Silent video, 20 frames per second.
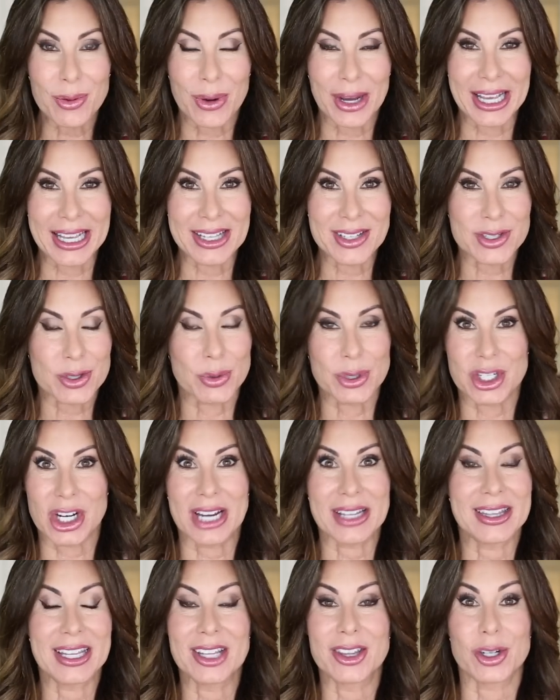waist, which
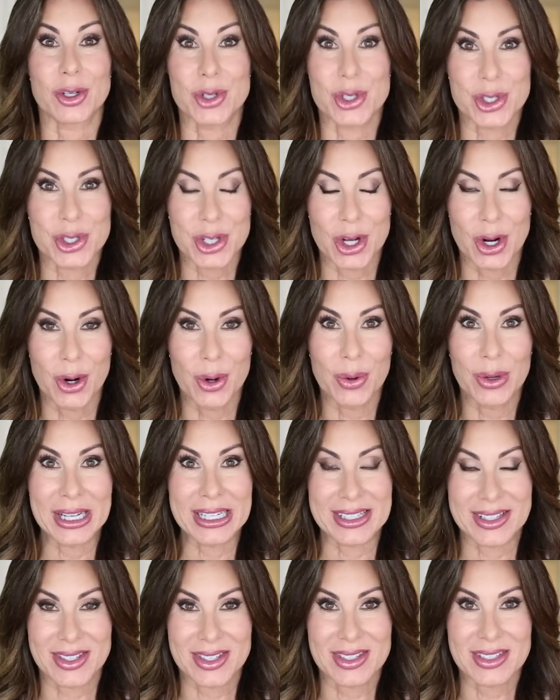I think they're so
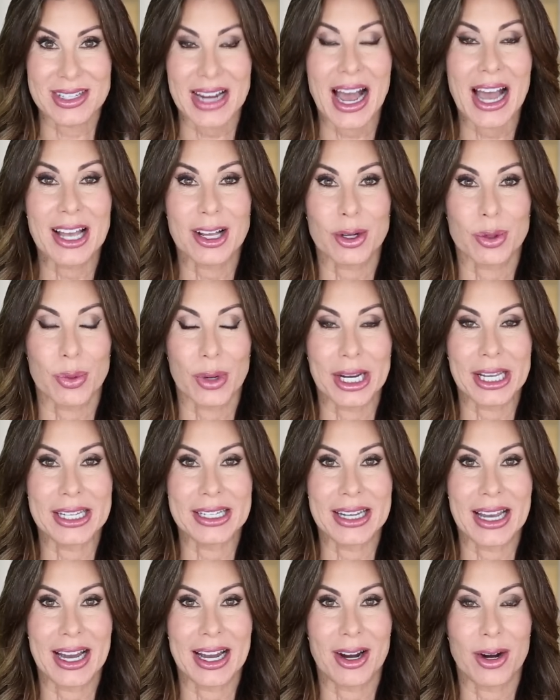in style right
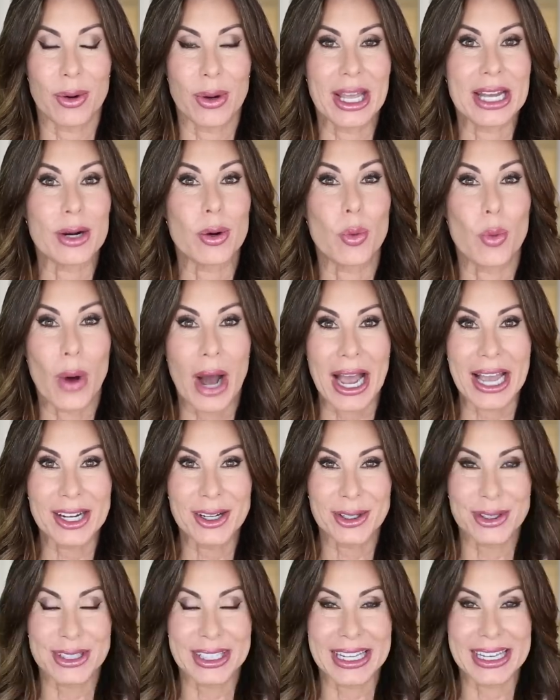now, in a
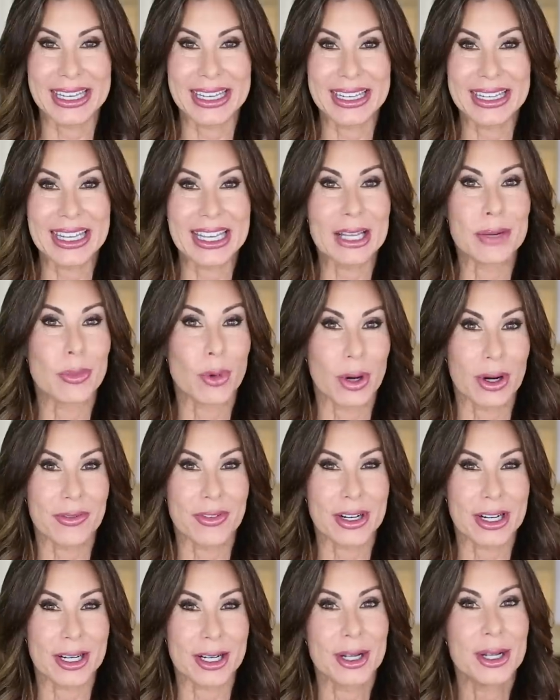wider leg and more of
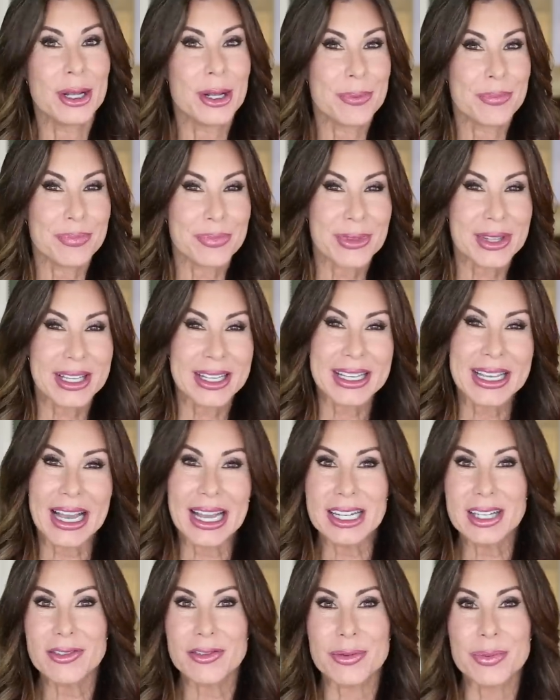a
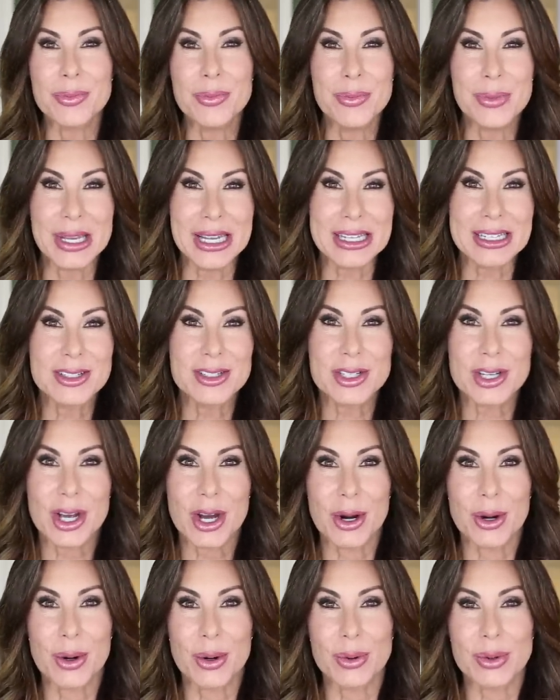kind of
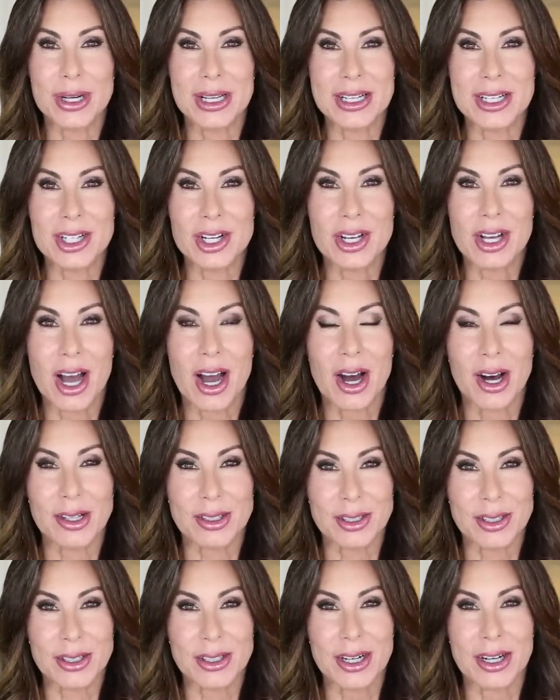mid-tone
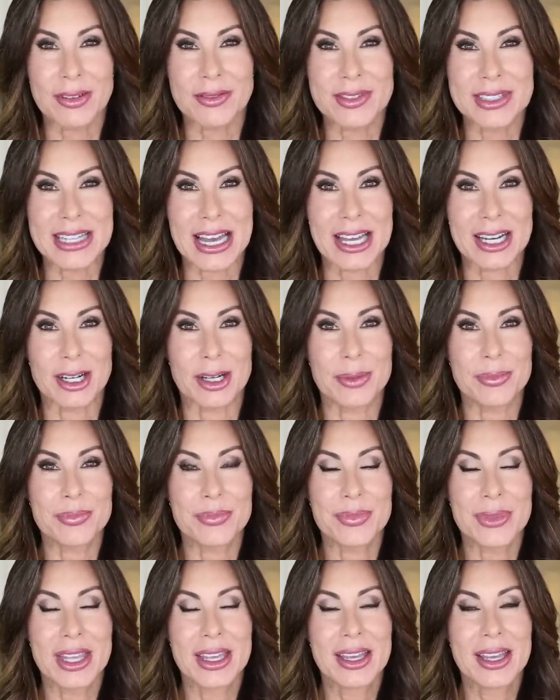color of denim.